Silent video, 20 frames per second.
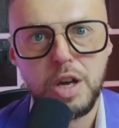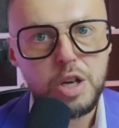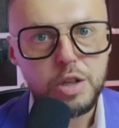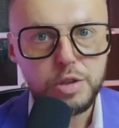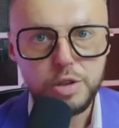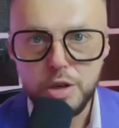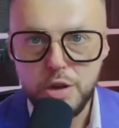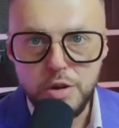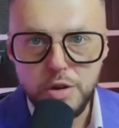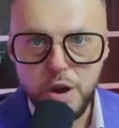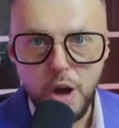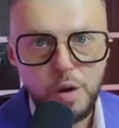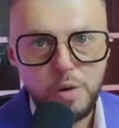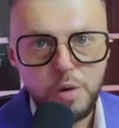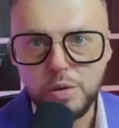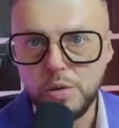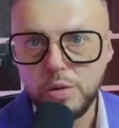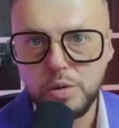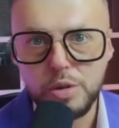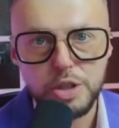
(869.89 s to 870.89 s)
Do you know
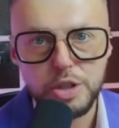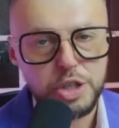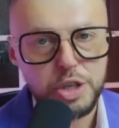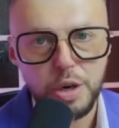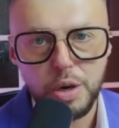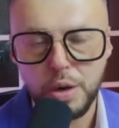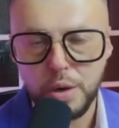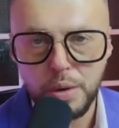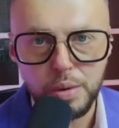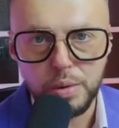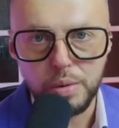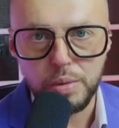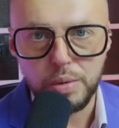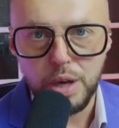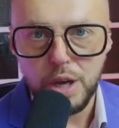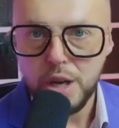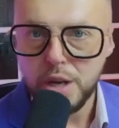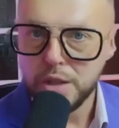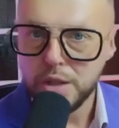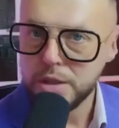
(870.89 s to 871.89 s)
who is your who?
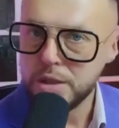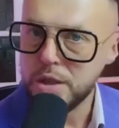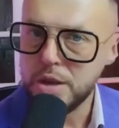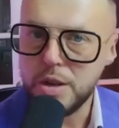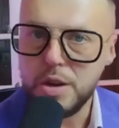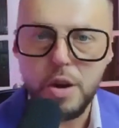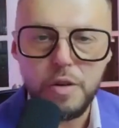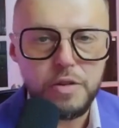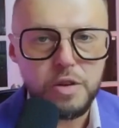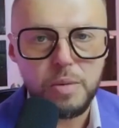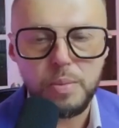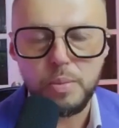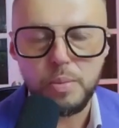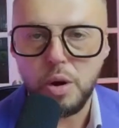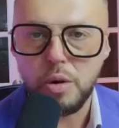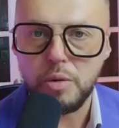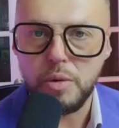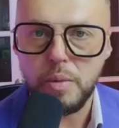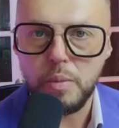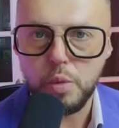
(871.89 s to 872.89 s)
Do you know your
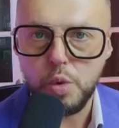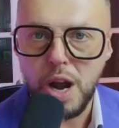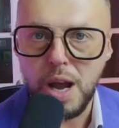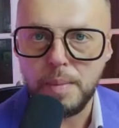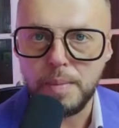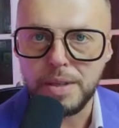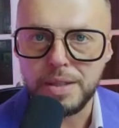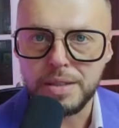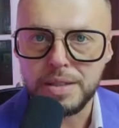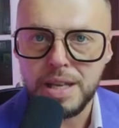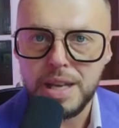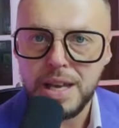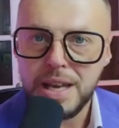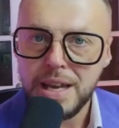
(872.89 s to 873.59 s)
program promise?